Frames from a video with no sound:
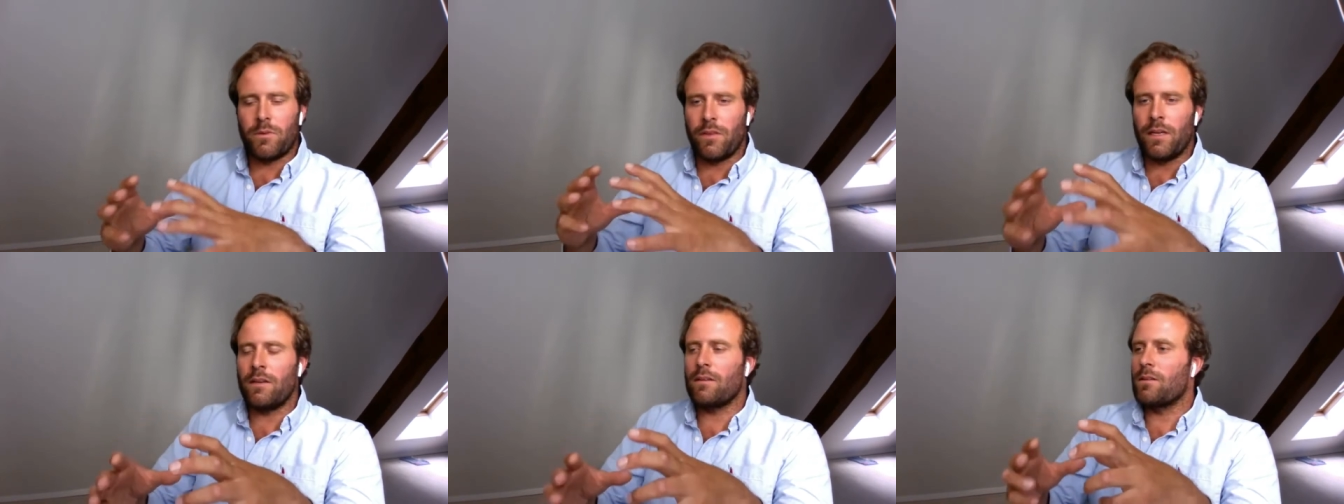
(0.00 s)

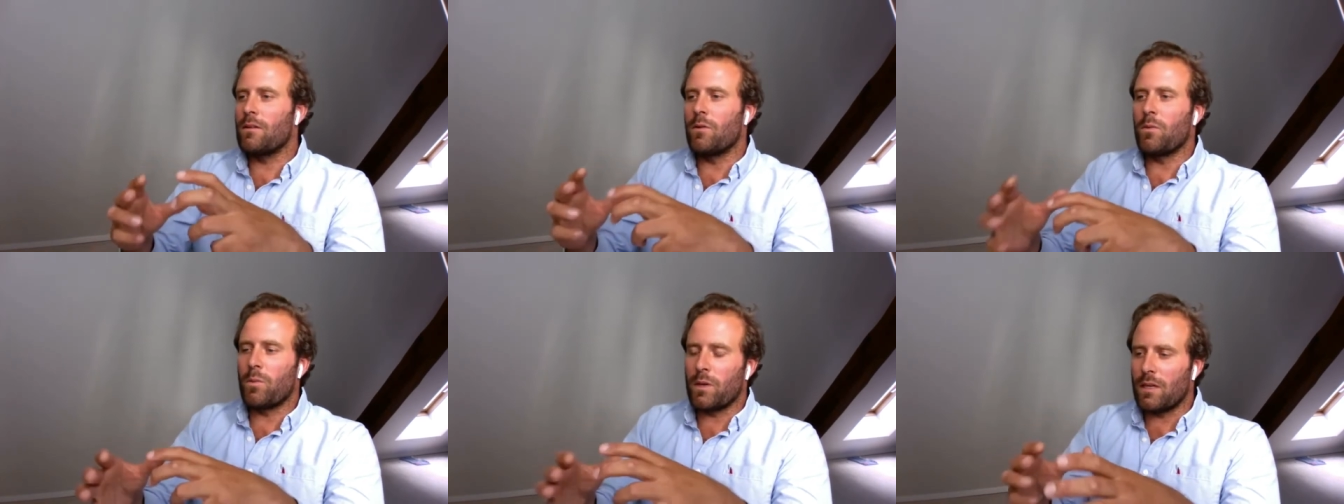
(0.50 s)
but then
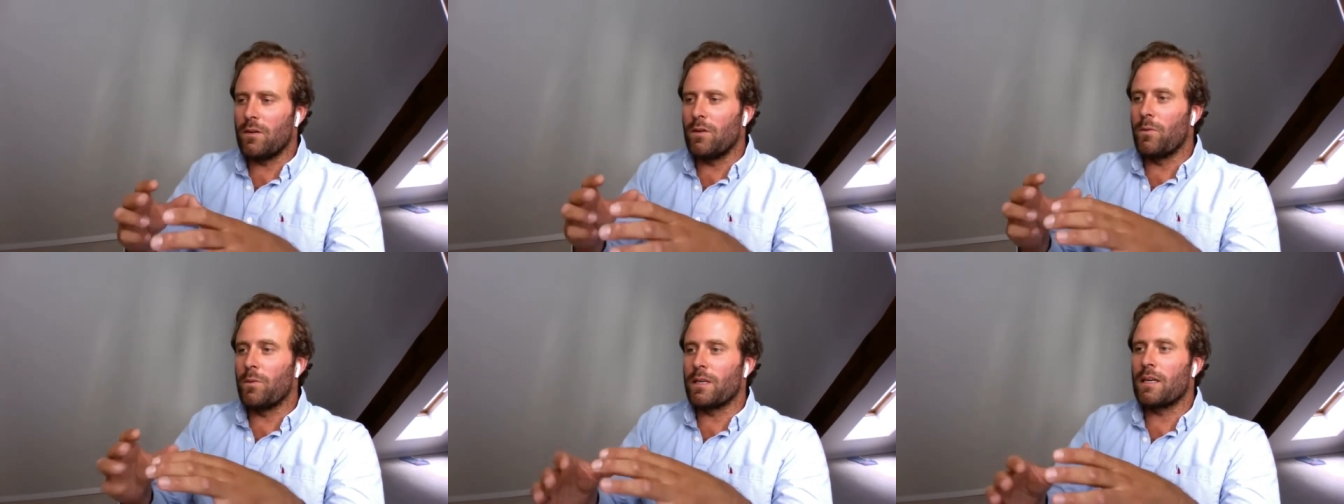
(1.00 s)
we
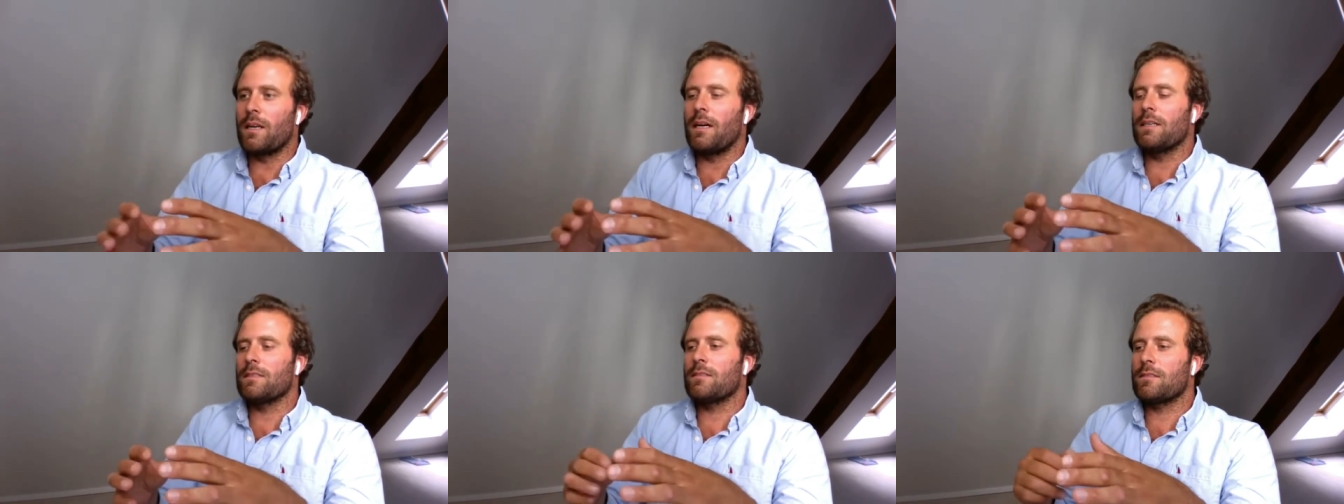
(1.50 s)

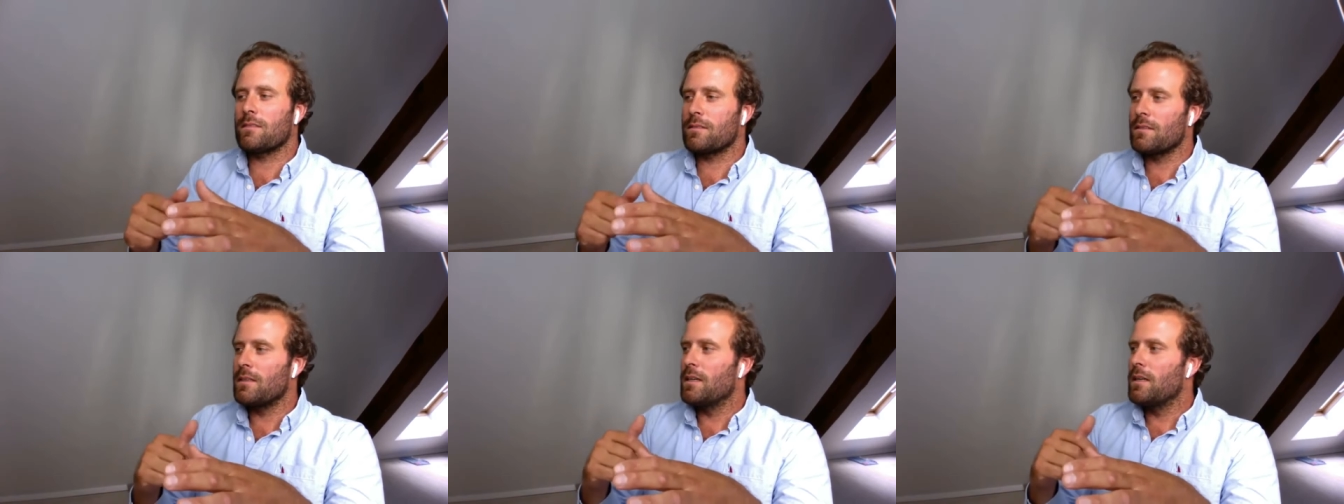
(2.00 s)

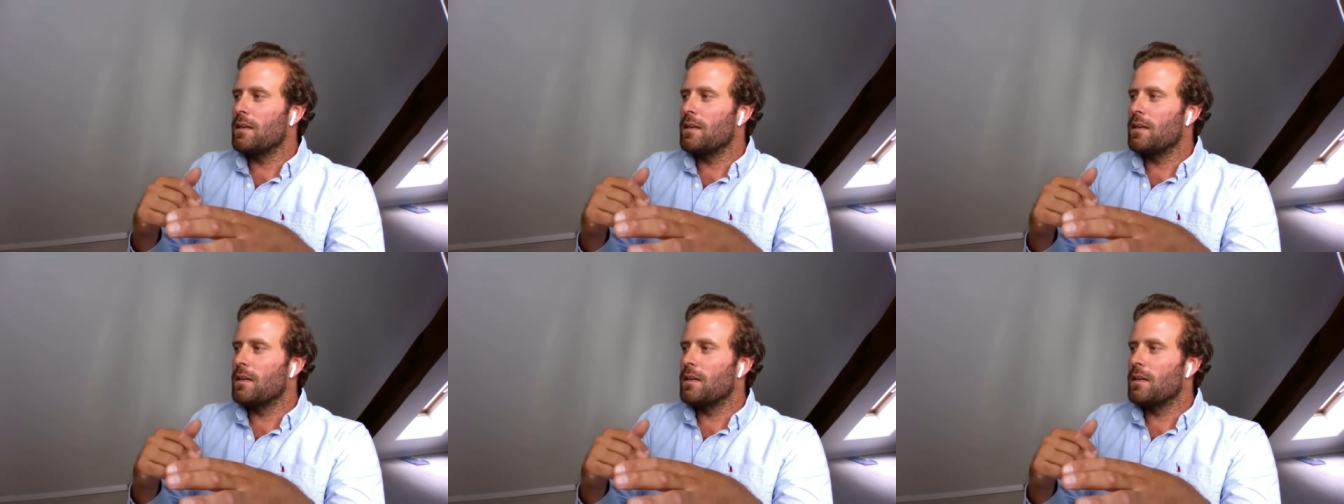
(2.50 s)
realized